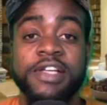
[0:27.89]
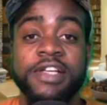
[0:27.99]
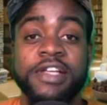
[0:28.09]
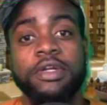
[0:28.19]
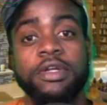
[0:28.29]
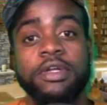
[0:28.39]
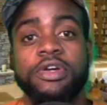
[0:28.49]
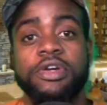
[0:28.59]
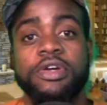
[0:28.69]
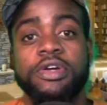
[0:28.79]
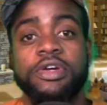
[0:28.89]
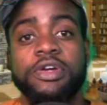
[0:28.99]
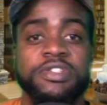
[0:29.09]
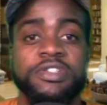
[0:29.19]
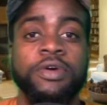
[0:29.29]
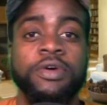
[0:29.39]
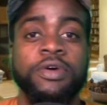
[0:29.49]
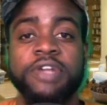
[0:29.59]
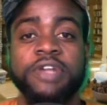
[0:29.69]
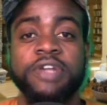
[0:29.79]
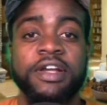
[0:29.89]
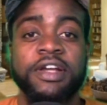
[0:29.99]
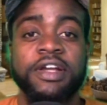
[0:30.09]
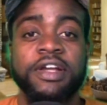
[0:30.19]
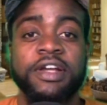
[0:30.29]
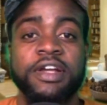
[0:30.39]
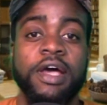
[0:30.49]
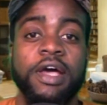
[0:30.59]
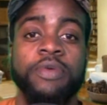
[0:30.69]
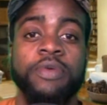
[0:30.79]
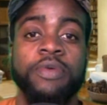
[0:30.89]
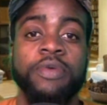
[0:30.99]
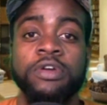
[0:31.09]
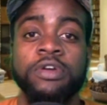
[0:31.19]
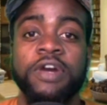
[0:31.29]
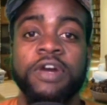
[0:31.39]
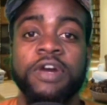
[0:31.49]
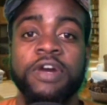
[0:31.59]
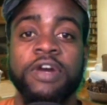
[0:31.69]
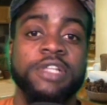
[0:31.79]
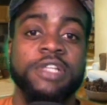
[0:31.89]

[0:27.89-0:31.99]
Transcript: You know, so stick around to the end of the video and we'll cover all of these topics.